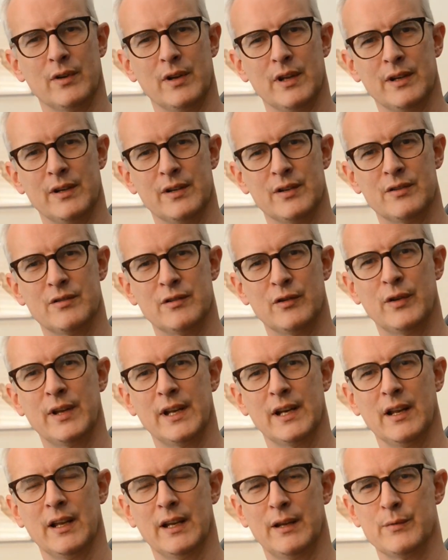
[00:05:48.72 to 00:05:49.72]
and
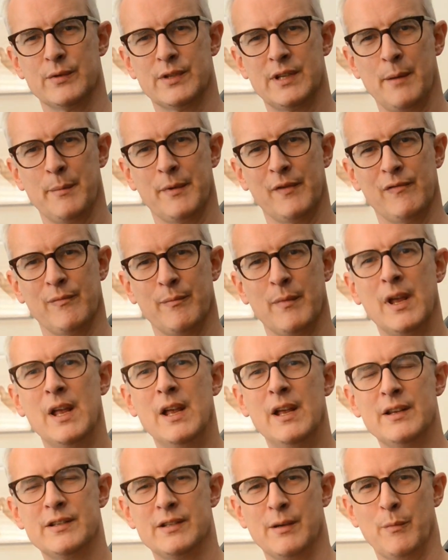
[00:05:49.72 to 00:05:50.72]
looking like it was coming from
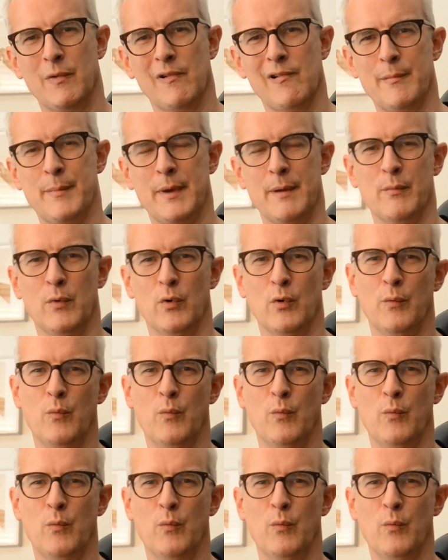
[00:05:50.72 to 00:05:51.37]
somewhere a bit more